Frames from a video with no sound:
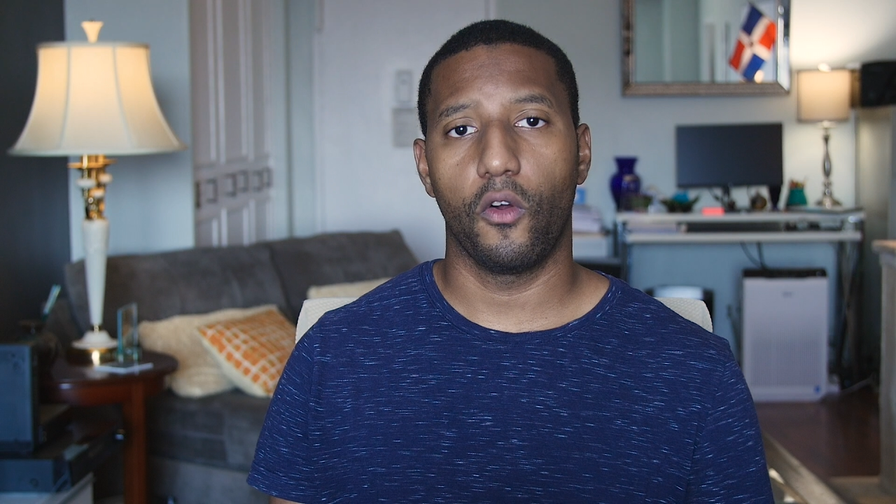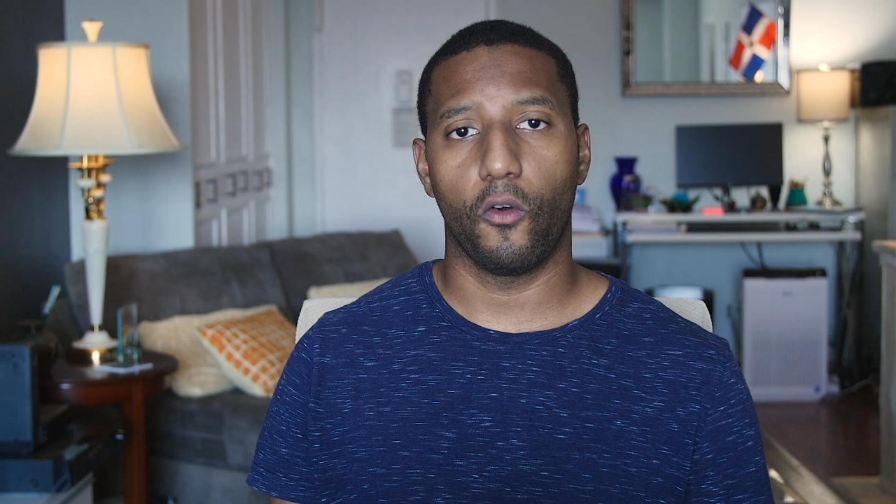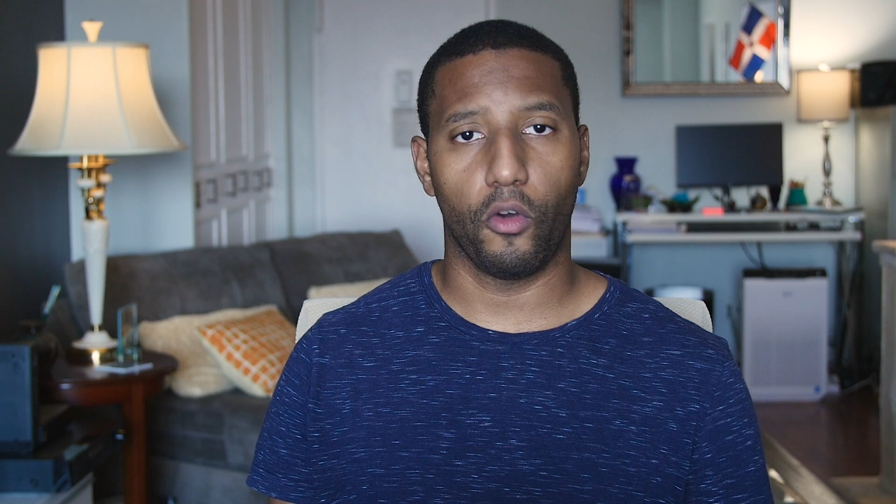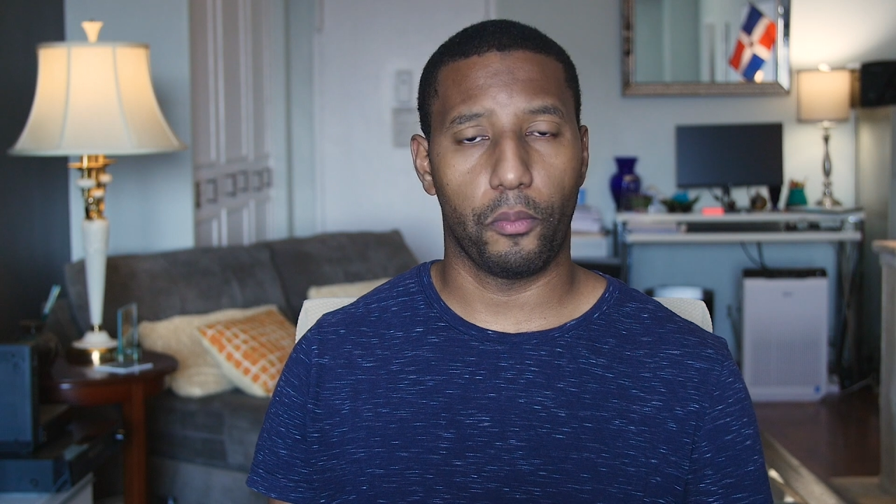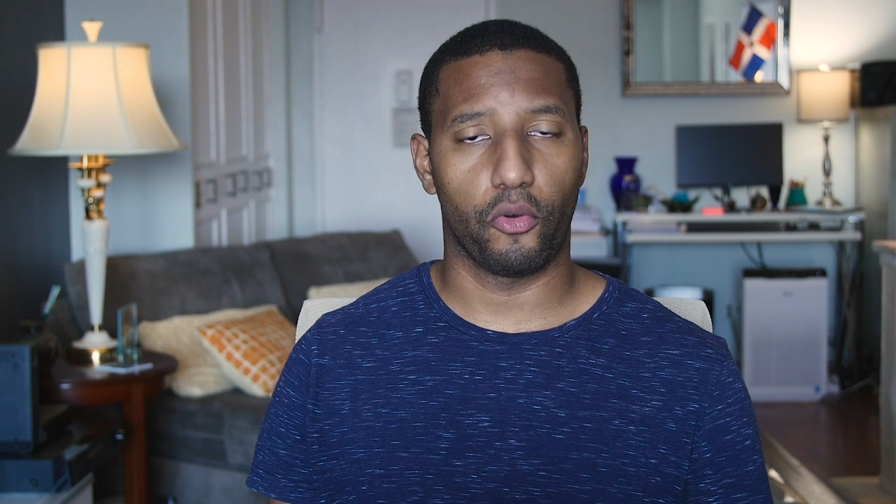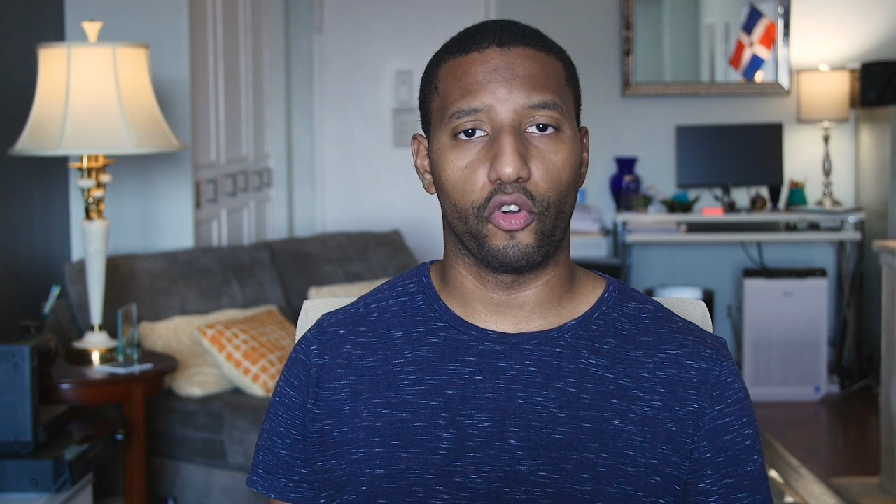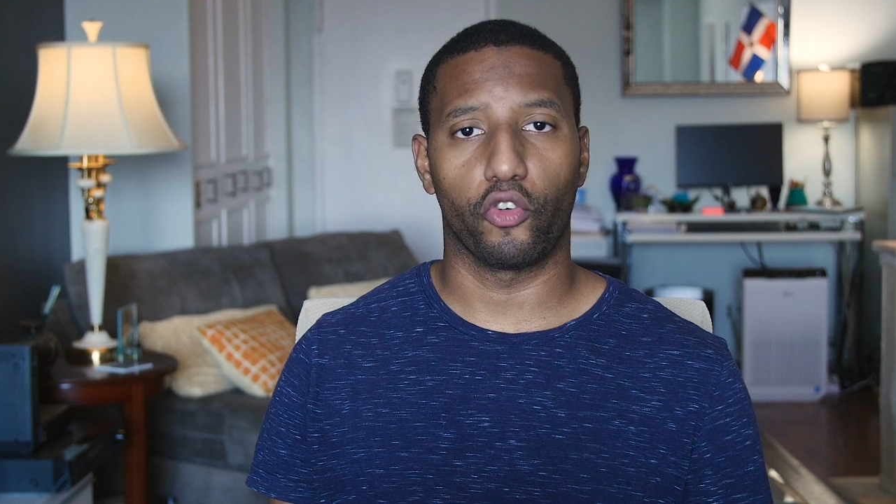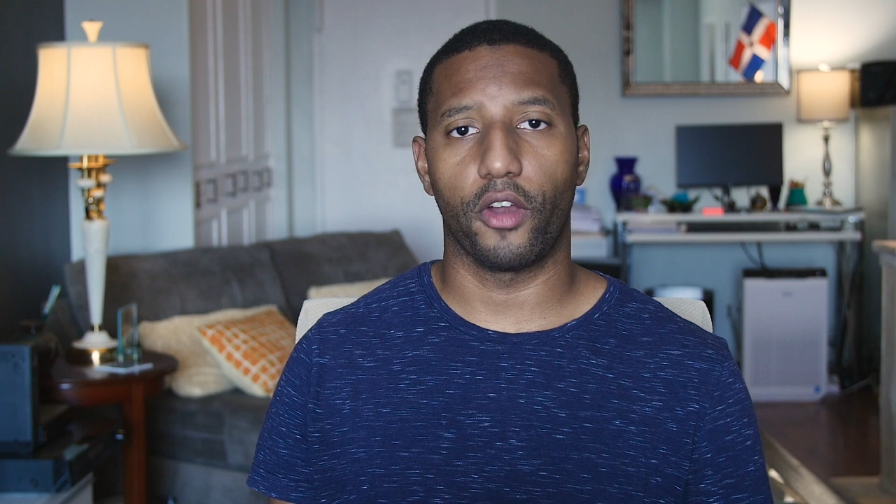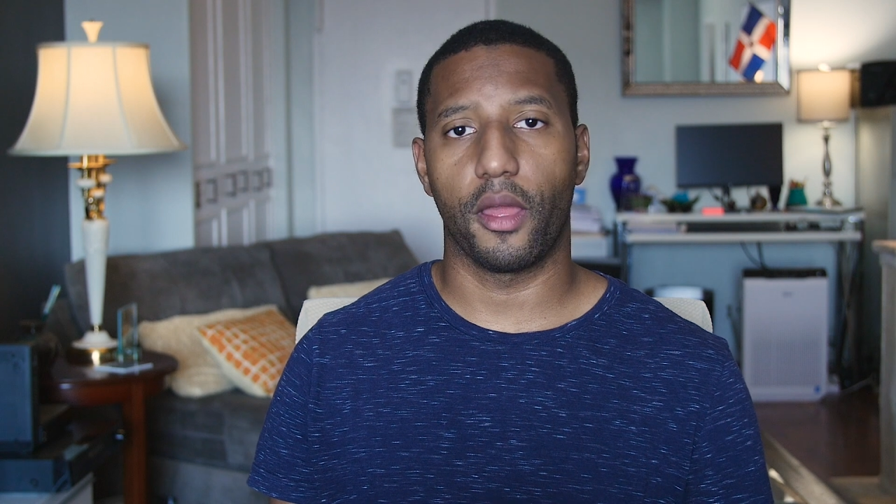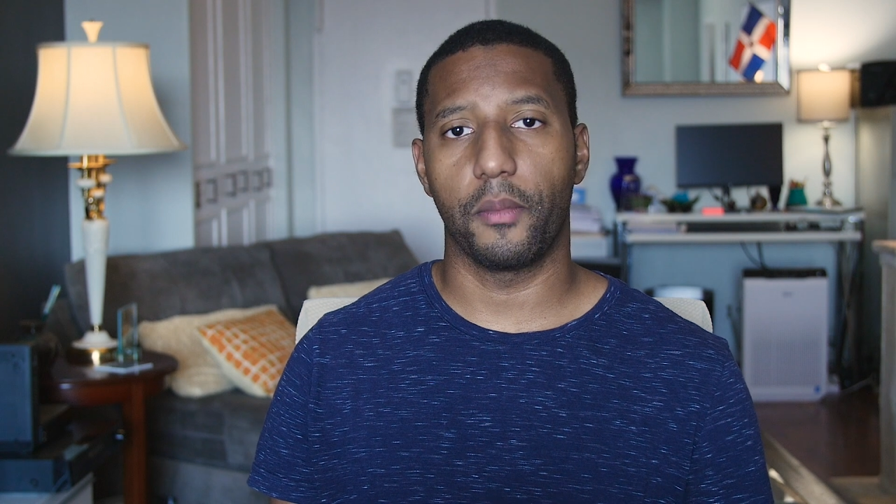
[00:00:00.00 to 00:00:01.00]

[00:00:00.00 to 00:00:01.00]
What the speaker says: or program,